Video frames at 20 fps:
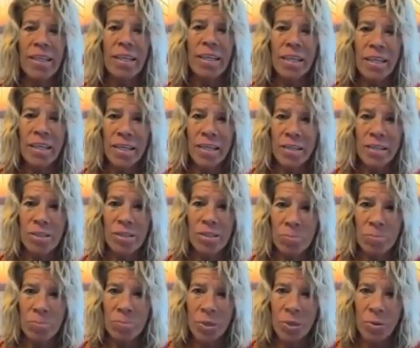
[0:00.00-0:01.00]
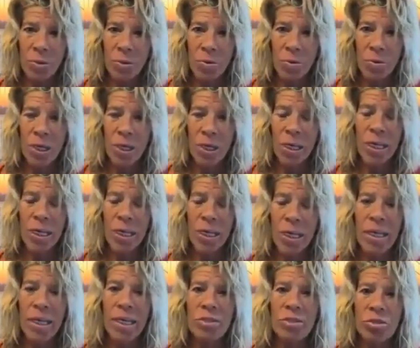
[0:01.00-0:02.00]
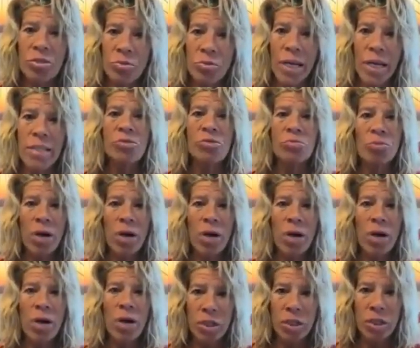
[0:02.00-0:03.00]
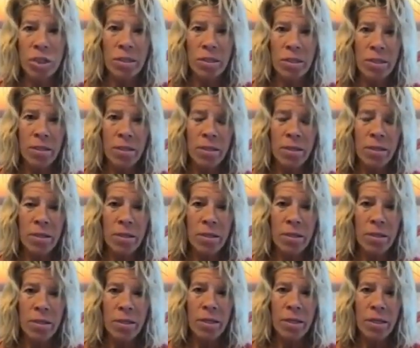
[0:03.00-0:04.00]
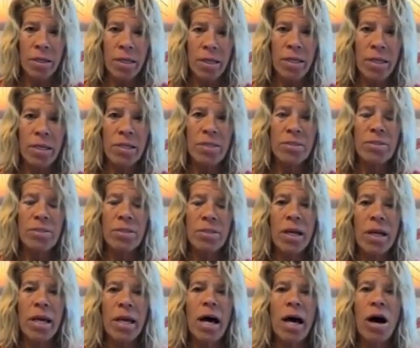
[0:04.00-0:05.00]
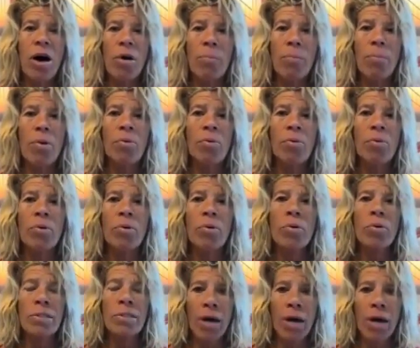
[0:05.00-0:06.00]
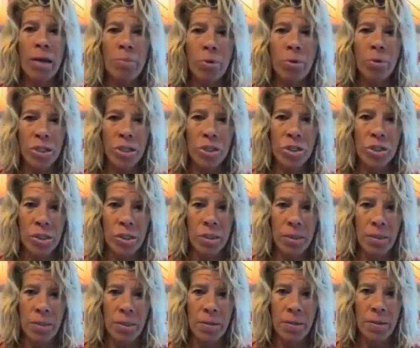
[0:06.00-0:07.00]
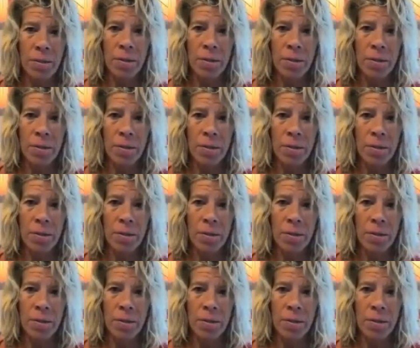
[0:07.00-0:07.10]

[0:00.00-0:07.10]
is beauty, is grace, is recognition, is a harmonious vibration.